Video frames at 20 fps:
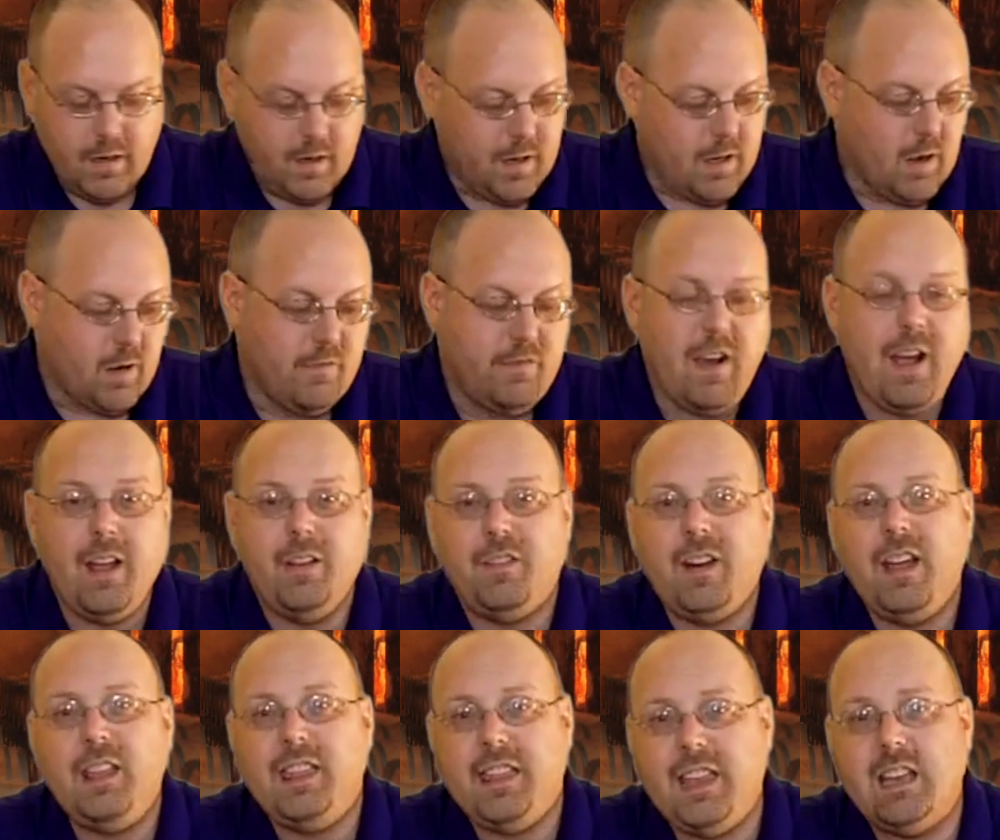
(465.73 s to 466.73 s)
You know, if I if
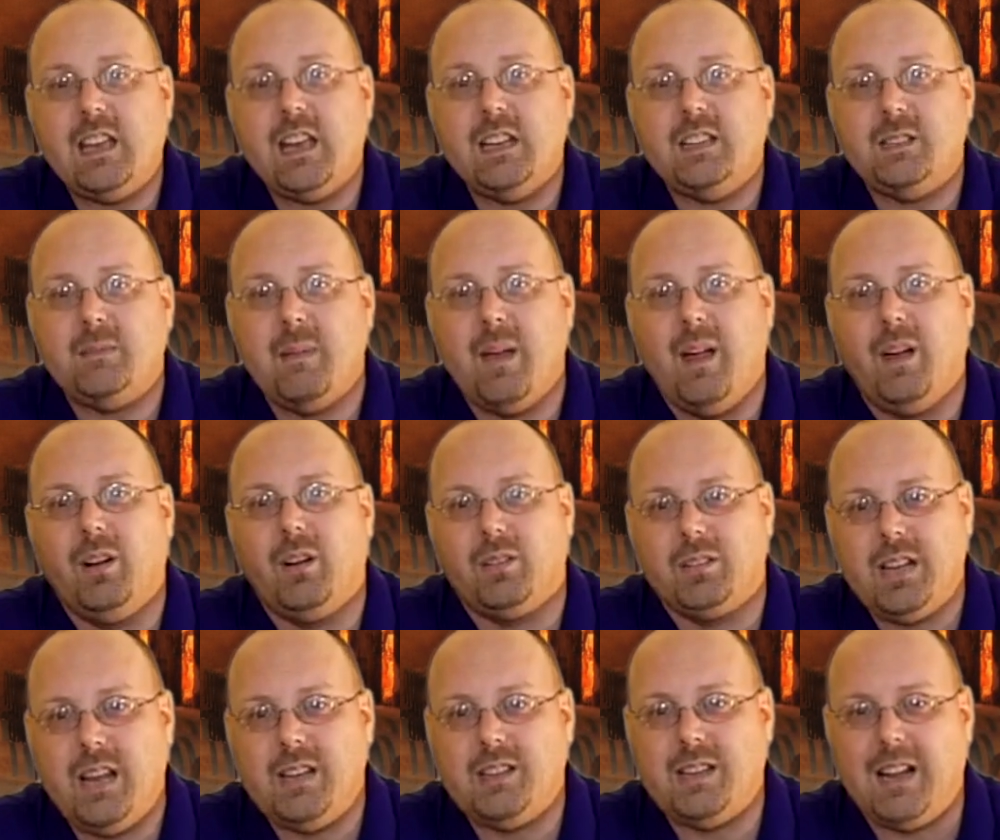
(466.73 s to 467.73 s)
I think I smell it or
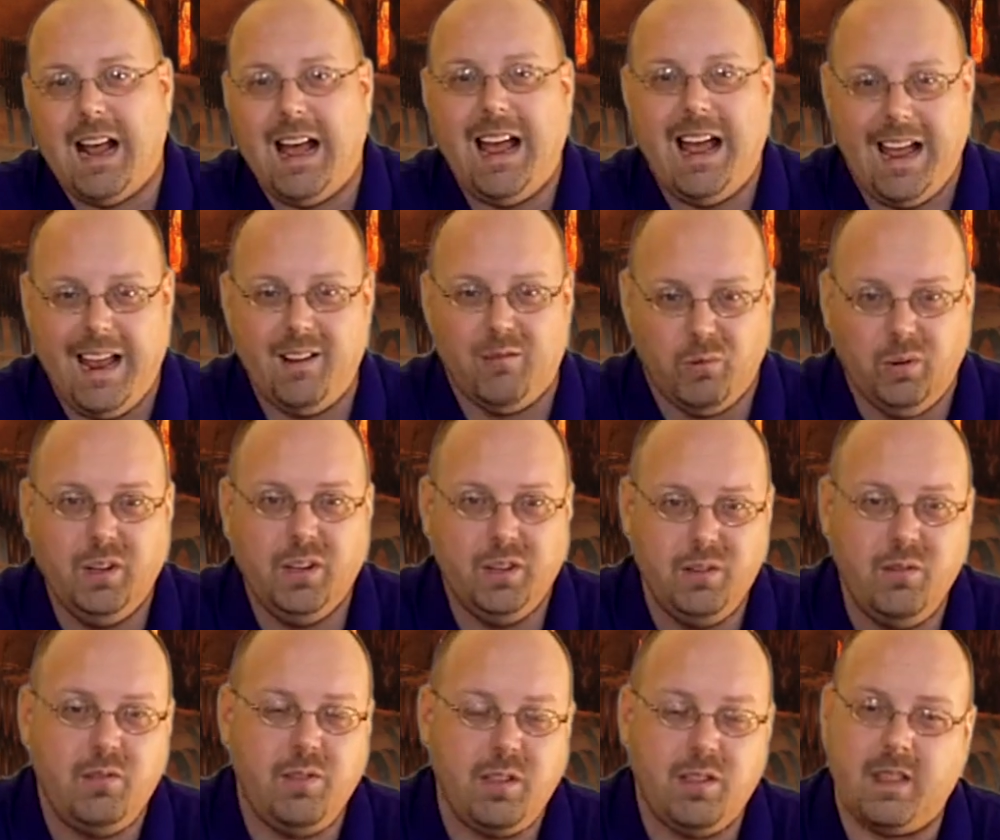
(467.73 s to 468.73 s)
taste it, I, I really
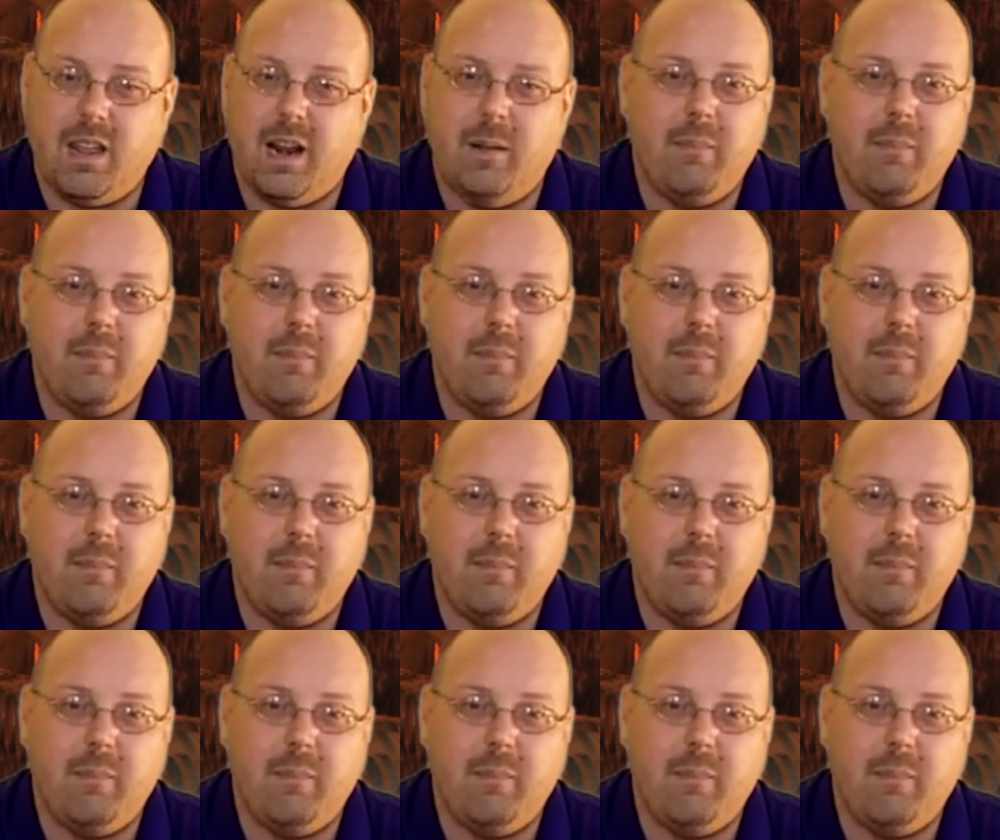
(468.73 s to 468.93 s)
do think that.